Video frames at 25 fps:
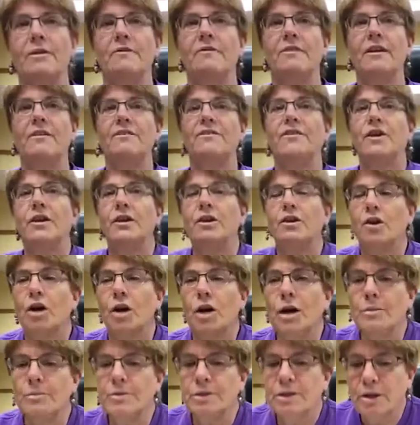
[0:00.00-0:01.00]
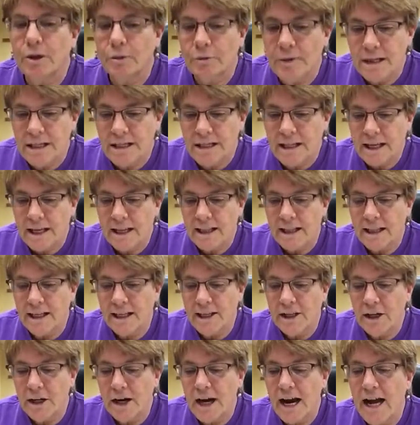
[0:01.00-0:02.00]
even if your grown-ups don't recycle
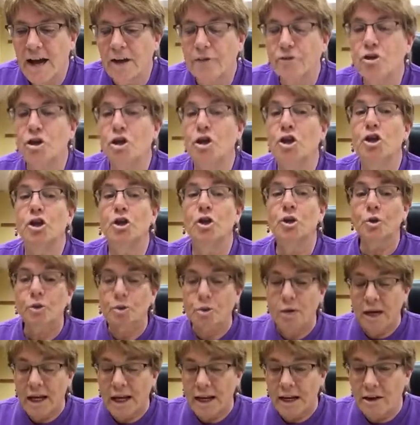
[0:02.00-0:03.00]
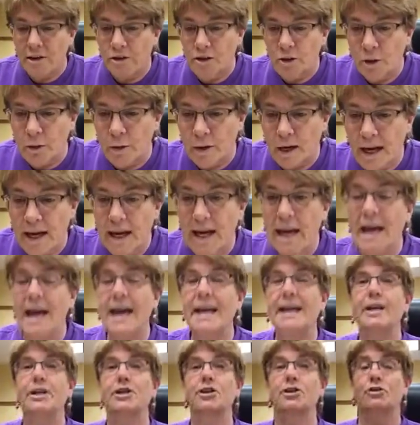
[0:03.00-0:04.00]
at your house, you can do it,
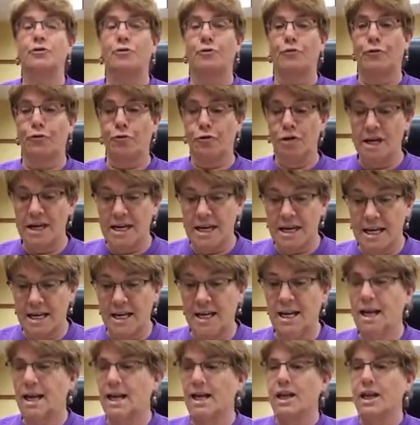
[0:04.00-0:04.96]
and it's free.